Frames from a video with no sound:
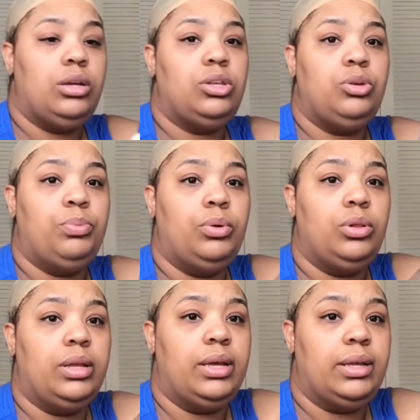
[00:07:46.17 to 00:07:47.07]
You
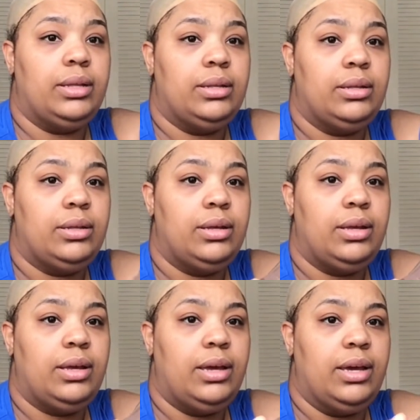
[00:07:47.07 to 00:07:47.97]
pull it
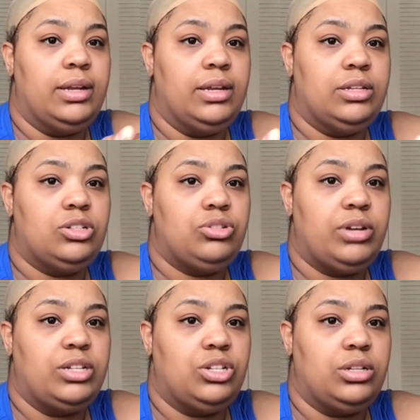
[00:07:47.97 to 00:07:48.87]
and it
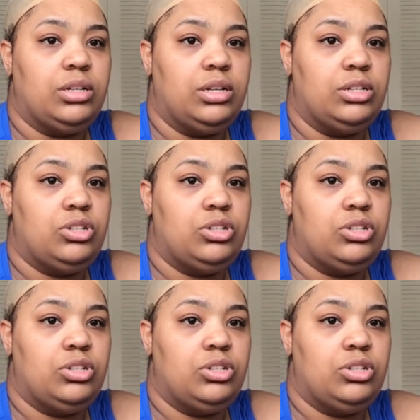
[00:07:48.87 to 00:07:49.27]
stretches, it